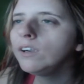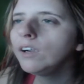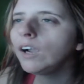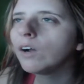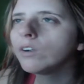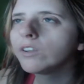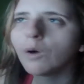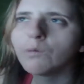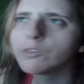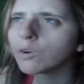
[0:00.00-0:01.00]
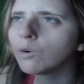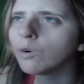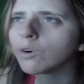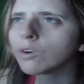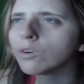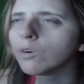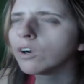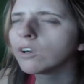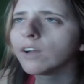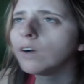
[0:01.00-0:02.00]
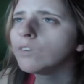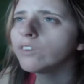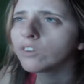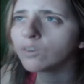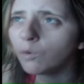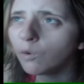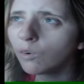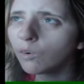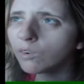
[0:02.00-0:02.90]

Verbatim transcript: And I was homeschooled or done with school.